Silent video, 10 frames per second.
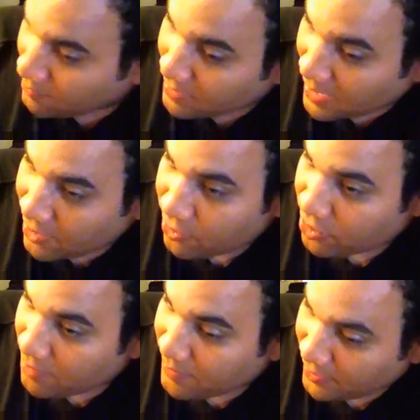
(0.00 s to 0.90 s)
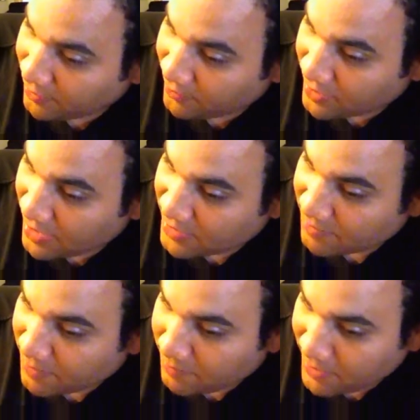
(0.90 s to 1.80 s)
I don't know how many of you guys
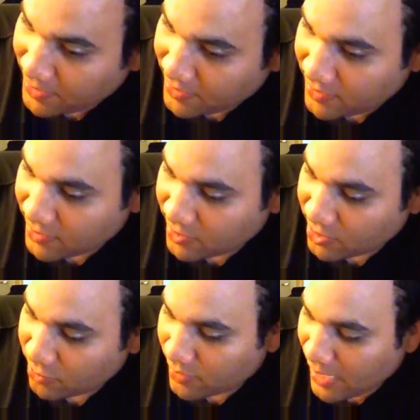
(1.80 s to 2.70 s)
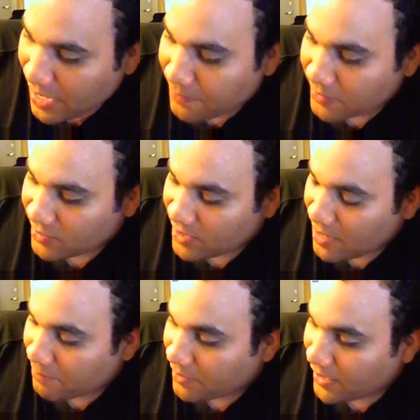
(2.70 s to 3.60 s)
have been paying attention to what happened to
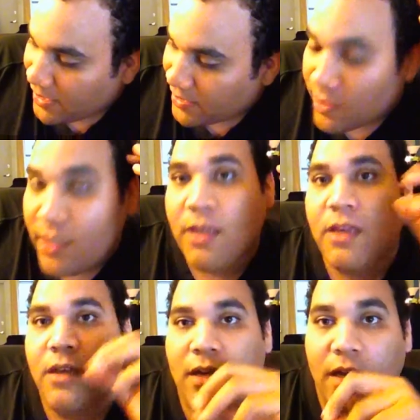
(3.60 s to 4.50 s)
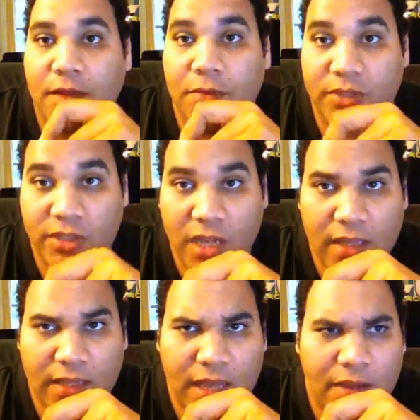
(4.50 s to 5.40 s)
that plane that was
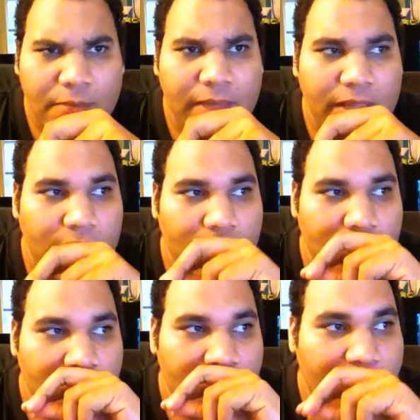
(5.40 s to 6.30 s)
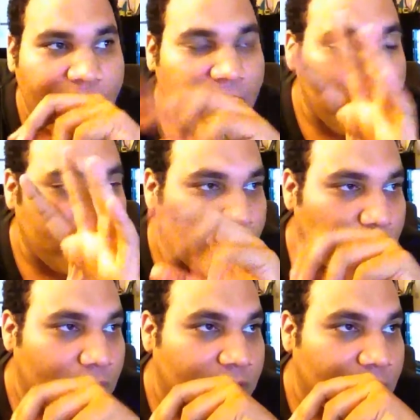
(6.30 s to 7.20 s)
shot down. May their
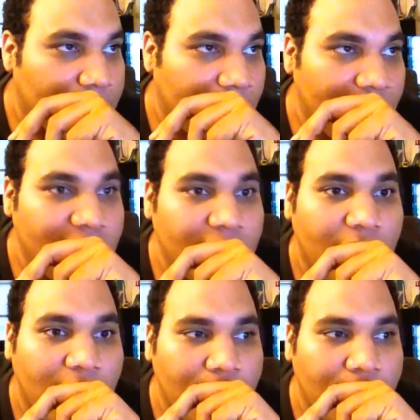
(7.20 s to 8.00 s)
families rest in peace.